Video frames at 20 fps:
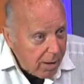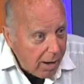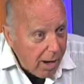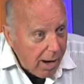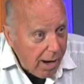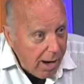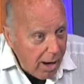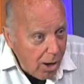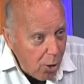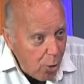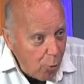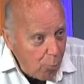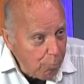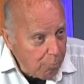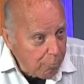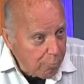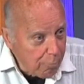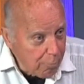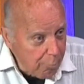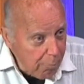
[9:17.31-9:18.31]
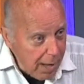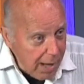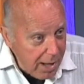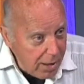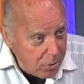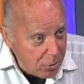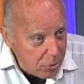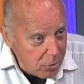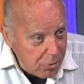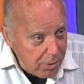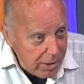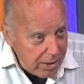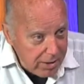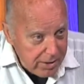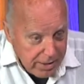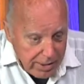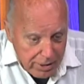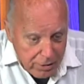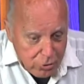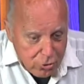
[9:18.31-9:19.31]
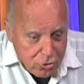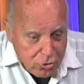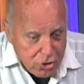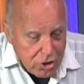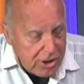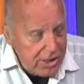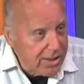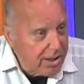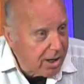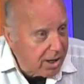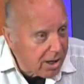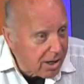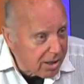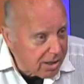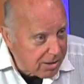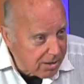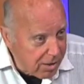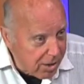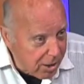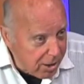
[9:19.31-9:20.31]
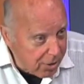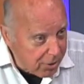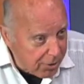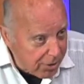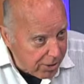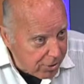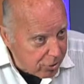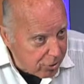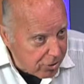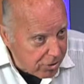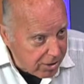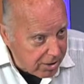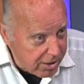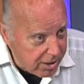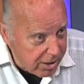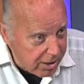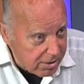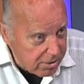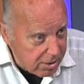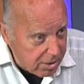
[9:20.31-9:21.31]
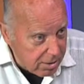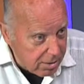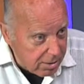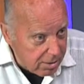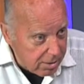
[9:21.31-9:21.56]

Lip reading: how matter and energy are interconnected.